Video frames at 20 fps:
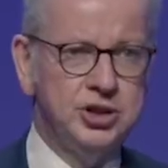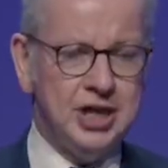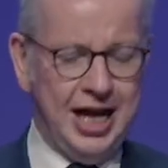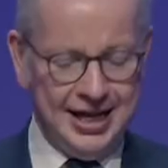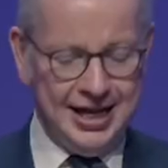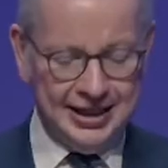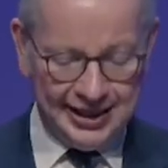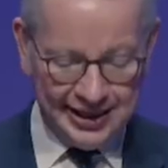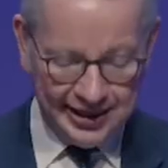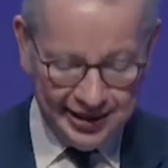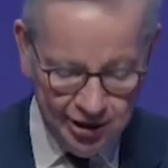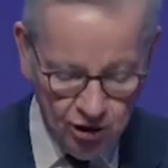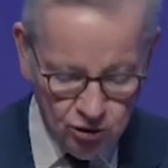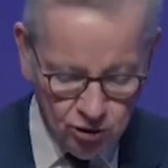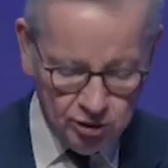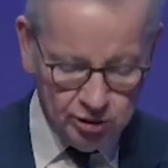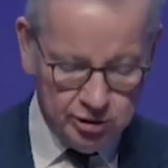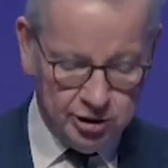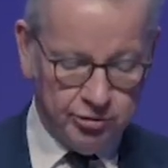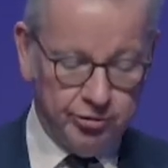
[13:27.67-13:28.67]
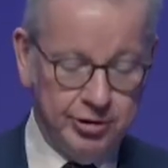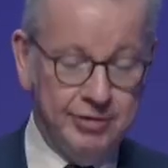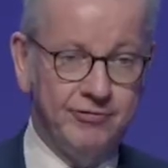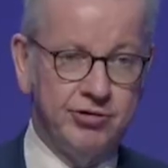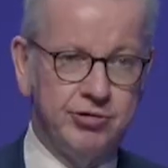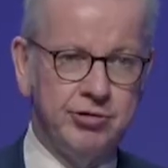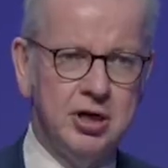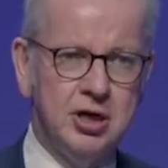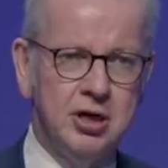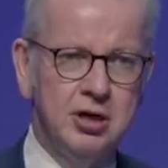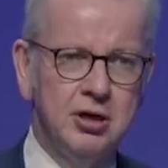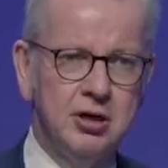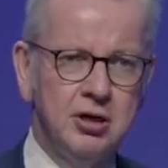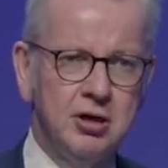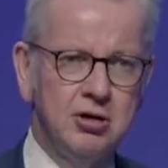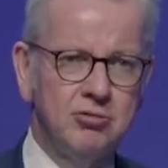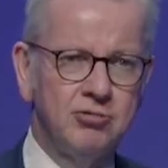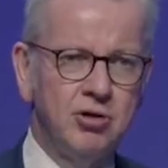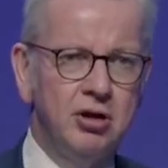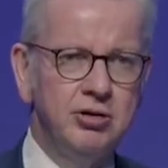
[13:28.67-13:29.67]
and local delivery
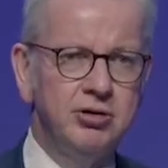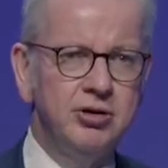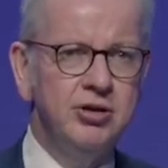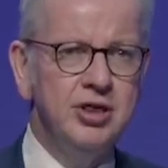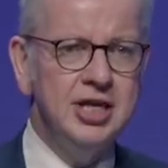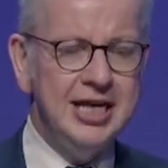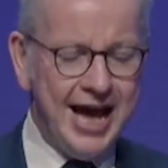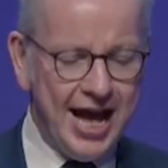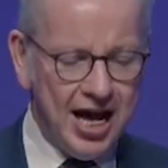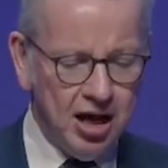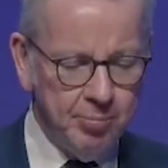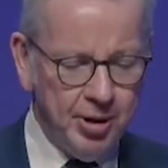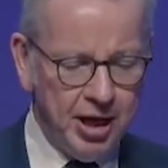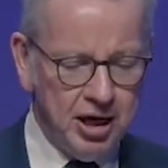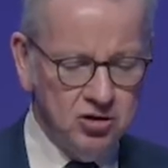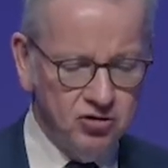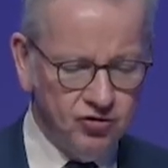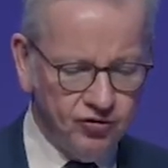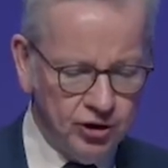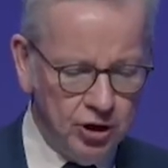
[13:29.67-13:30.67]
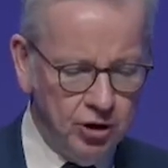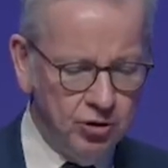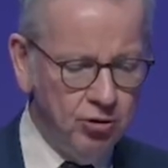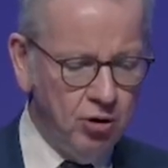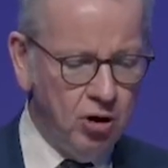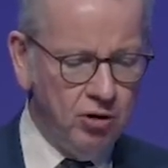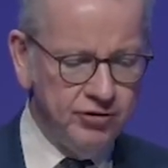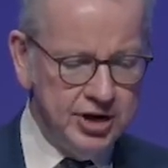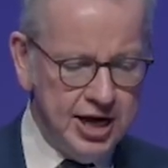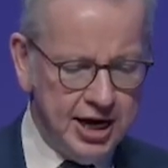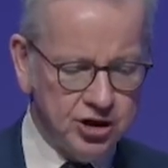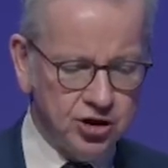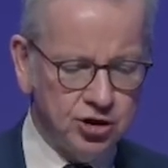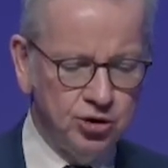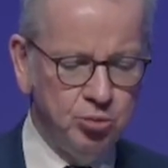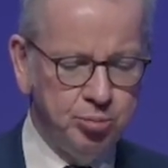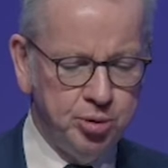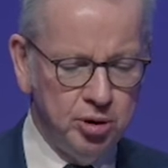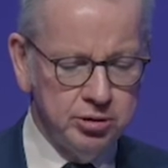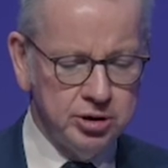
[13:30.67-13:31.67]
rather than the ebb and flow of national
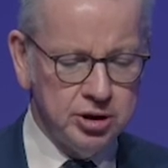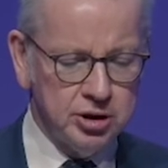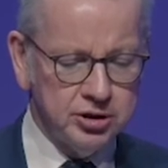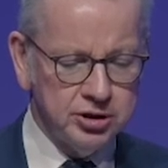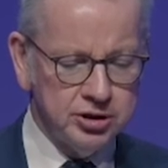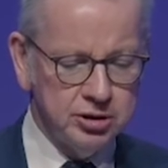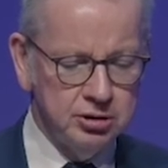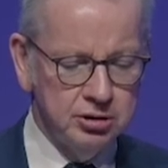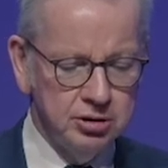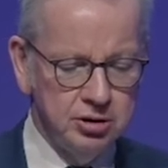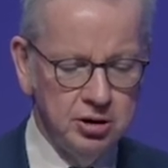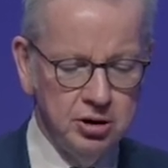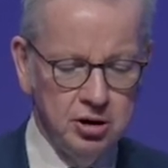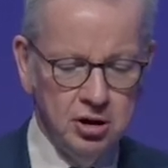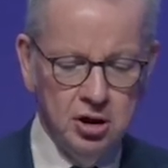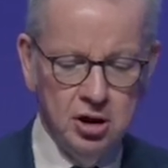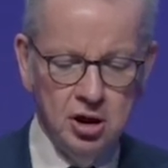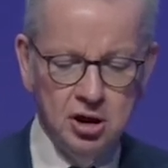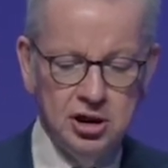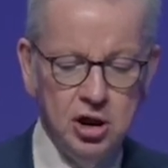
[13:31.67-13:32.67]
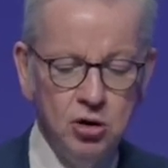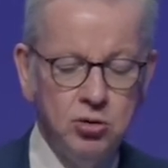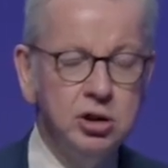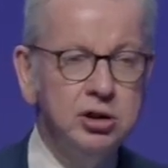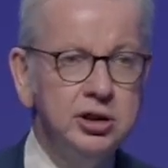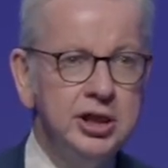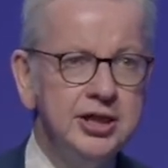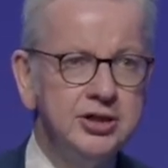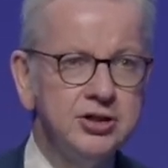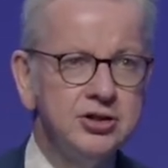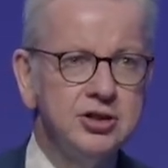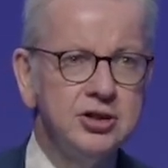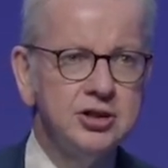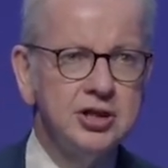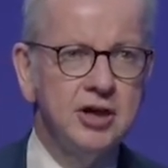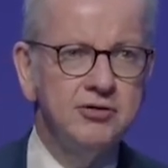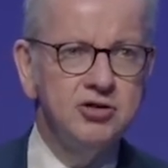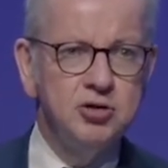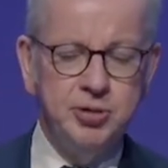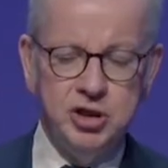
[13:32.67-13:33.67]
politics. Local leaders
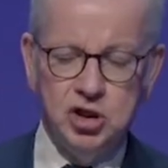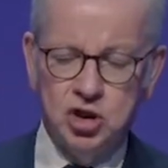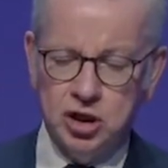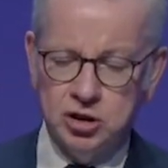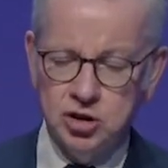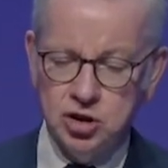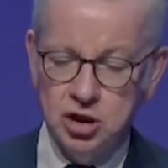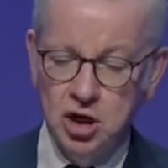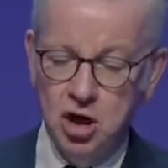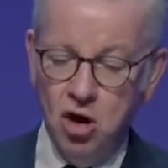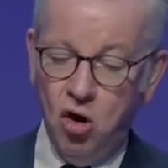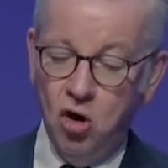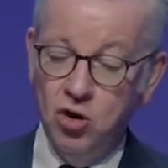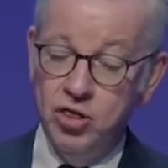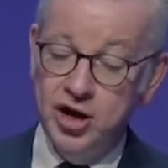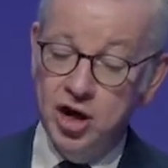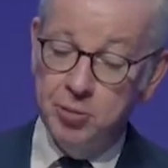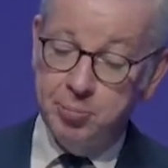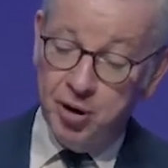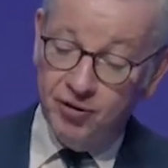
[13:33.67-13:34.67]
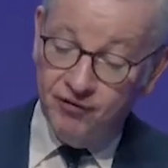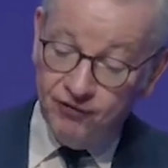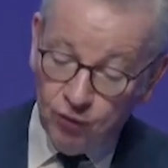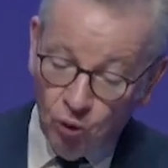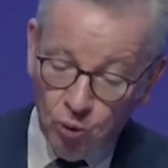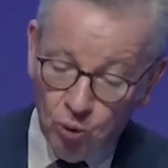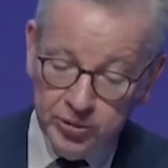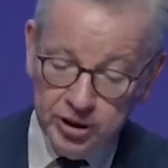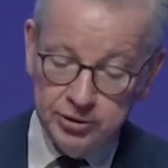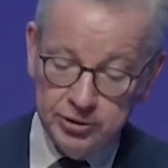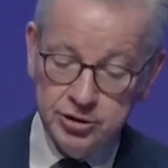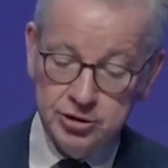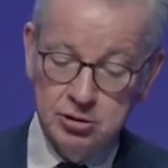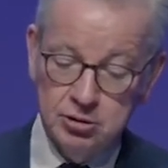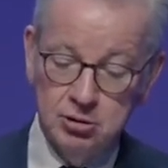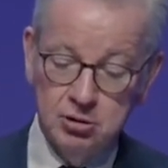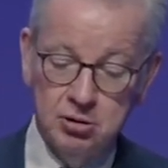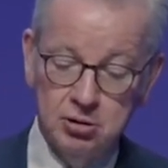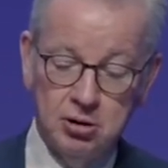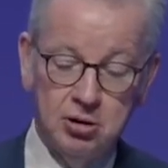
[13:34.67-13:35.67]
deserve to be judged on their performance
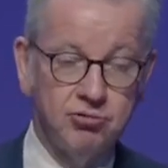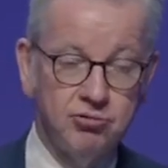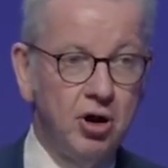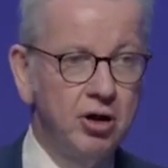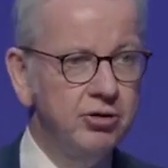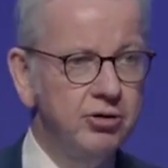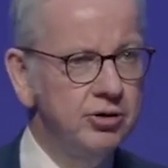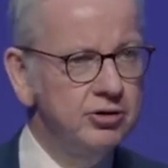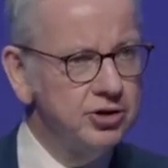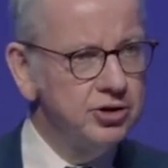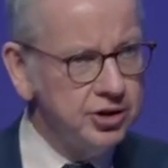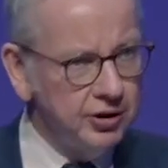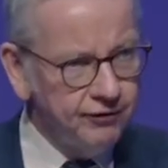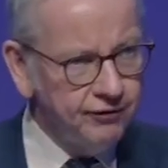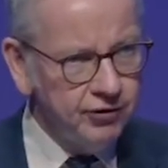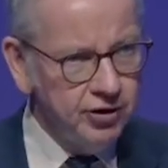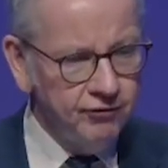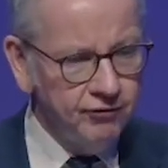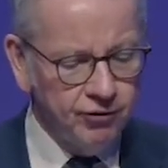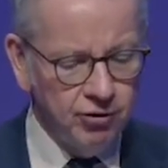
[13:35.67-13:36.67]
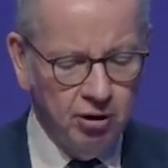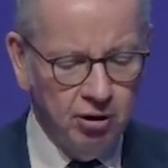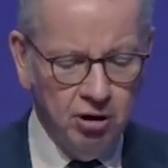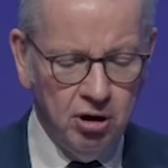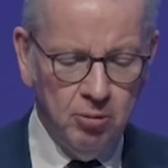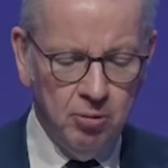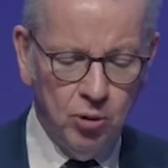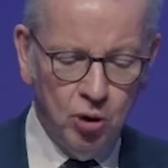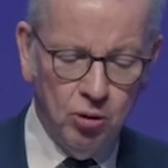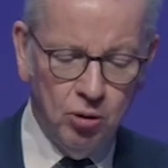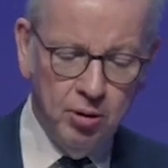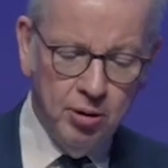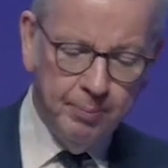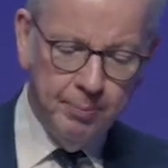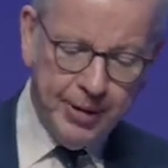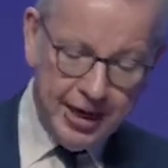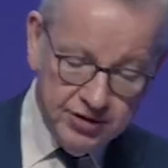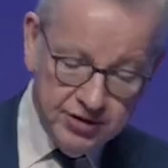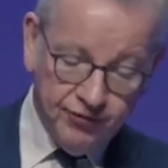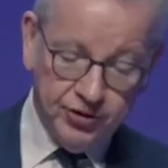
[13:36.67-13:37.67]
rather than suffering from or
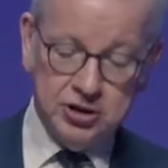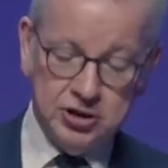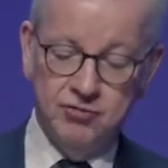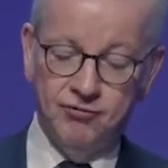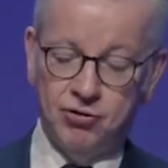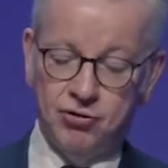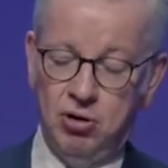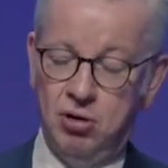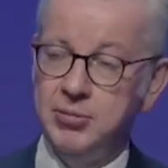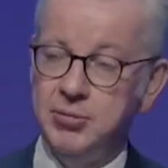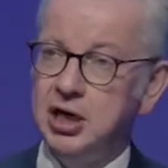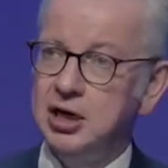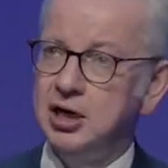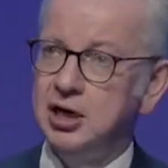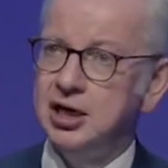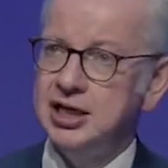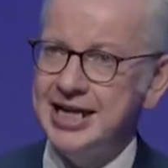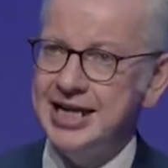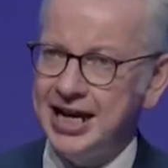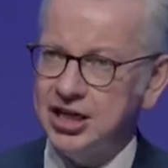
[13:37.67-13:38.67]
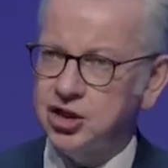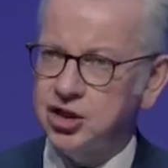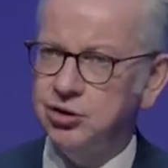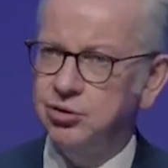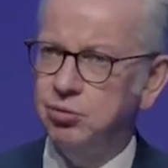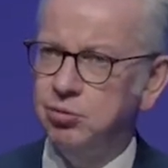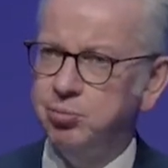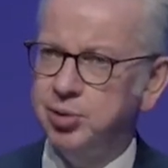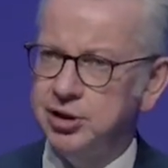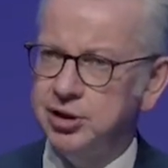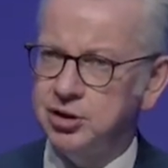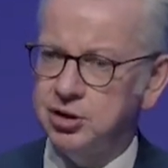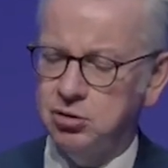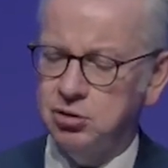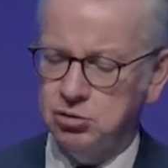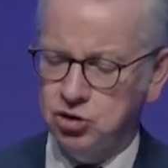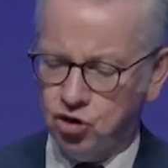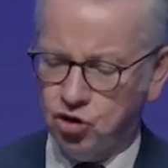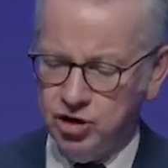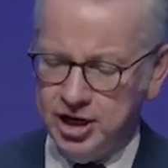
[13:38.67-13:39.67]
benefiting from national political
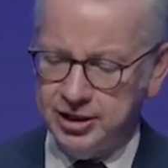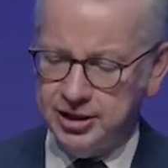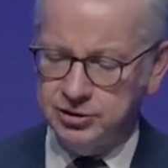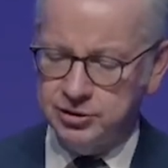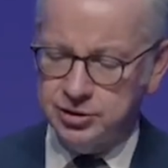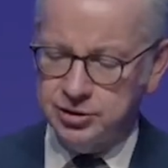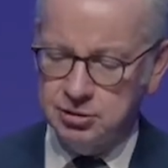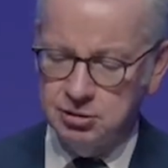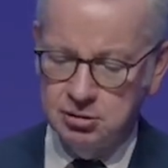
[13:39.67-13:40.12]
trends.